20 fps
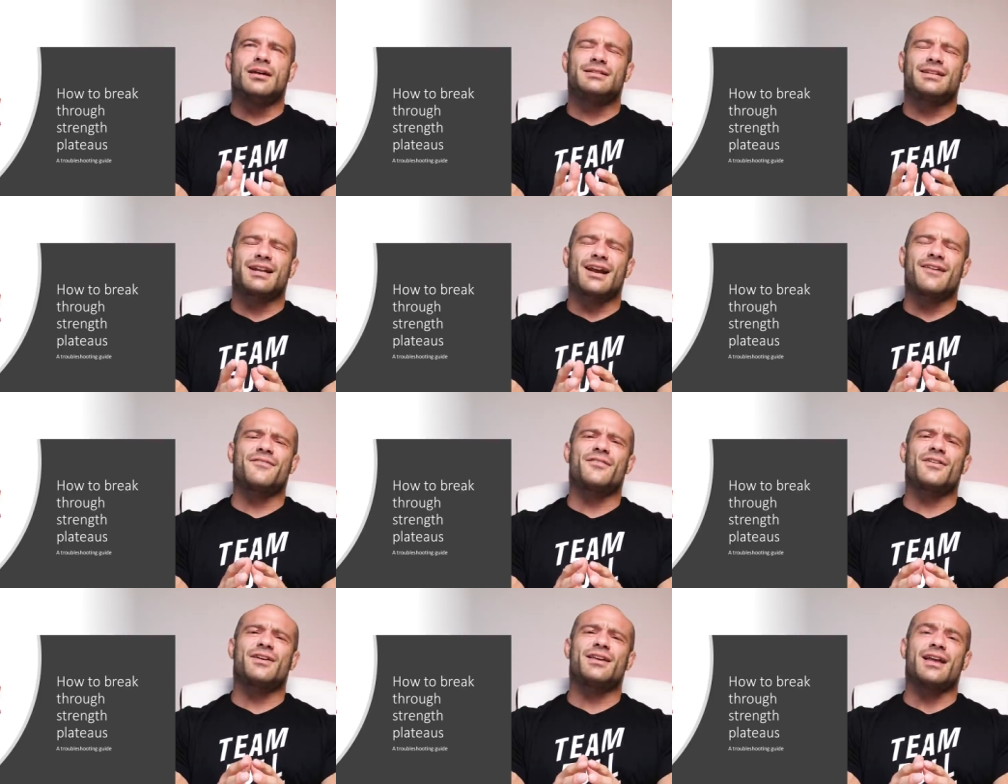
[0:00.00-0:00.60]
Did I
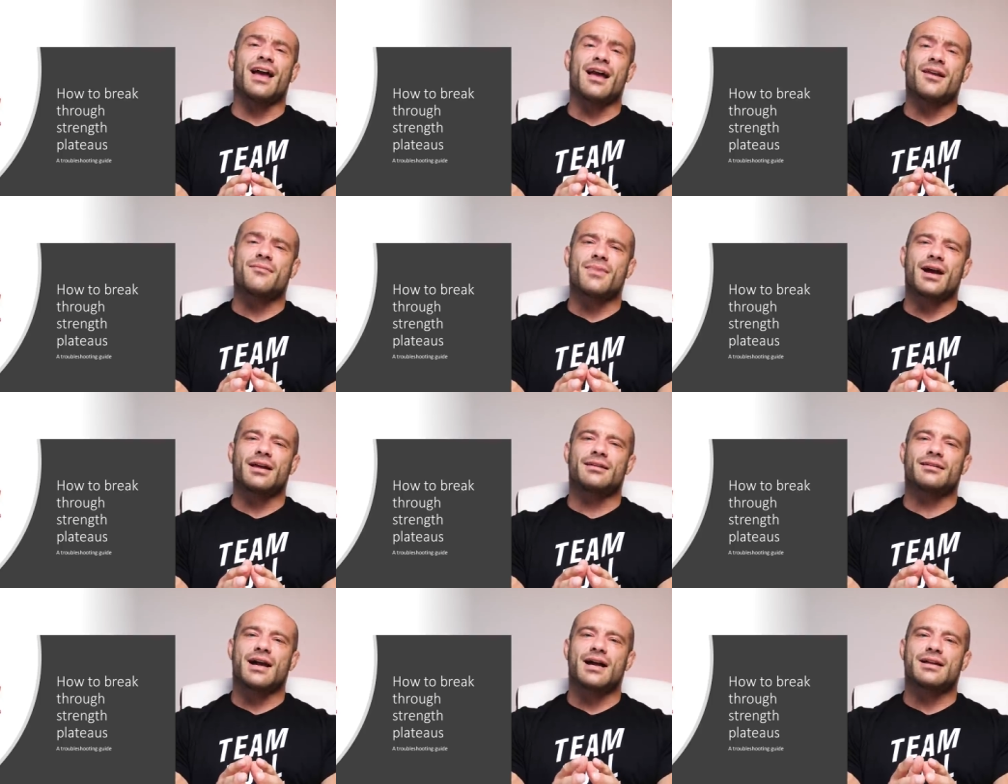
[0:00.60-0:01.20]
forget
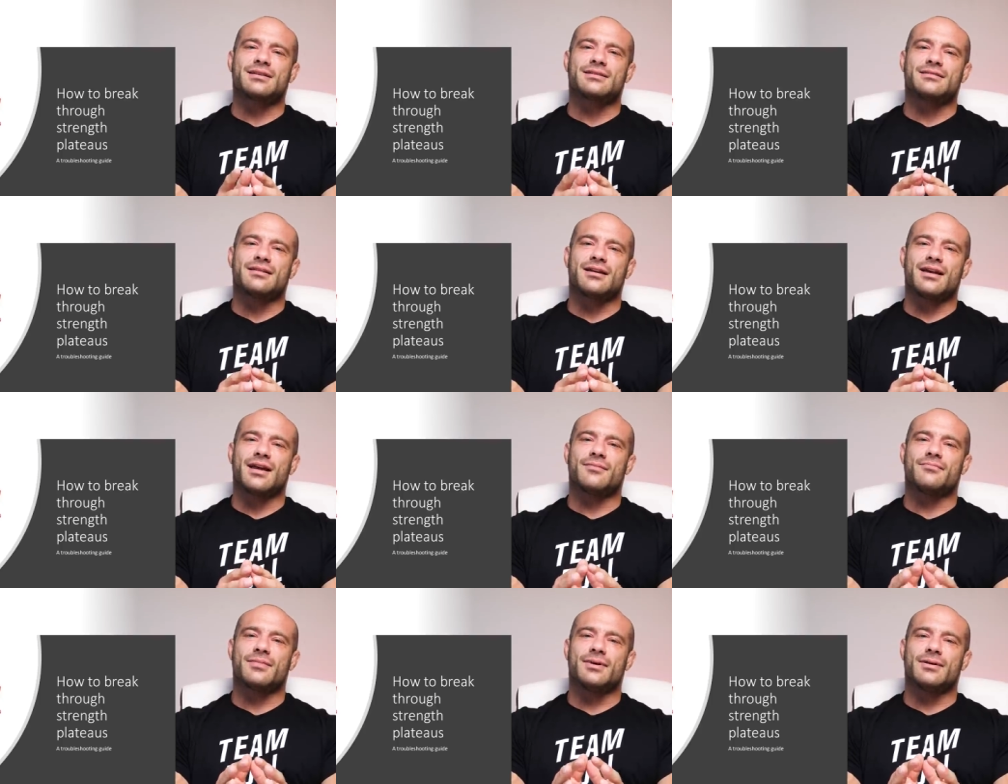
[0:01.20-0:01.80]
my last
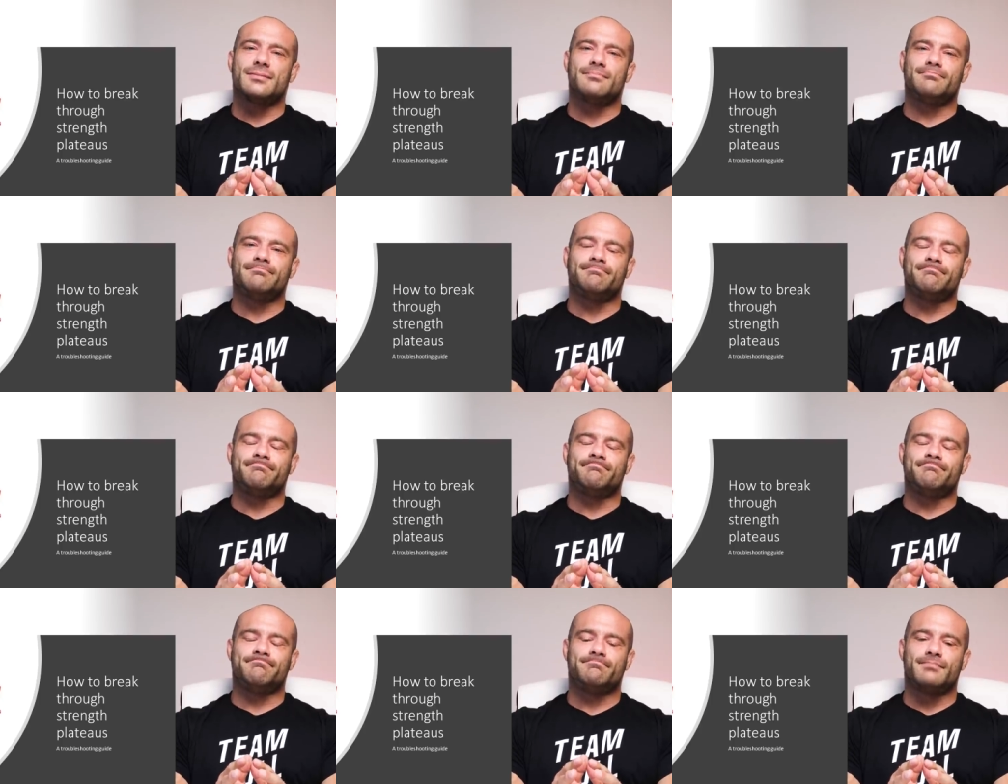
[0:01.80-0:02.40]
name?
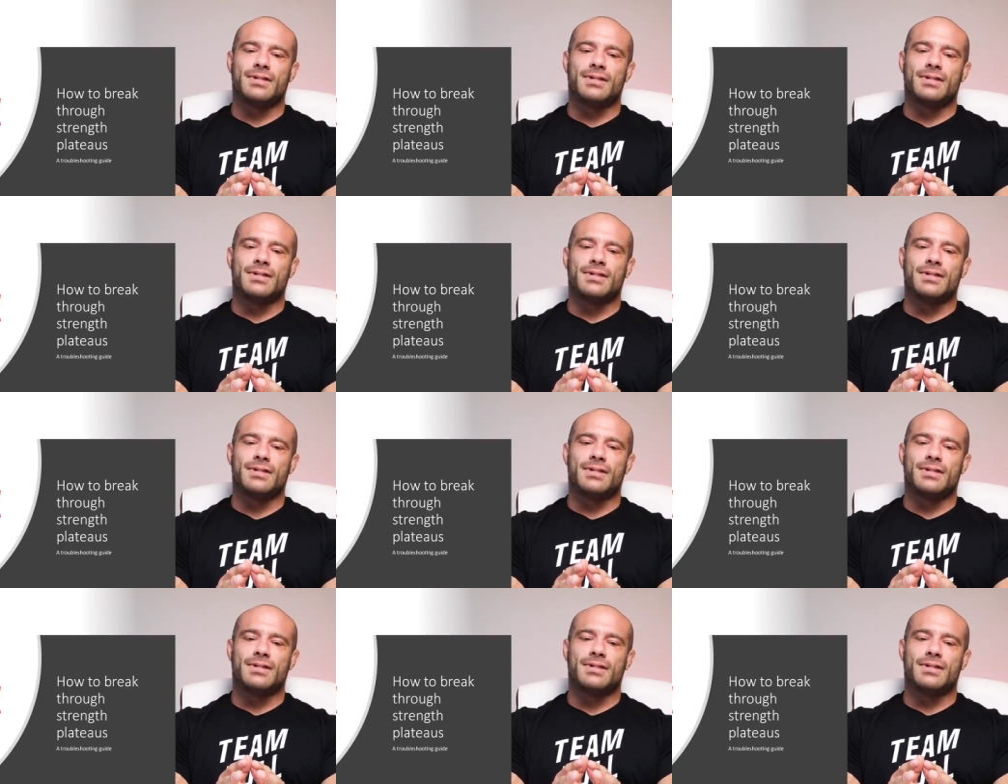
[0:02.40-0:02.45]
Hmm.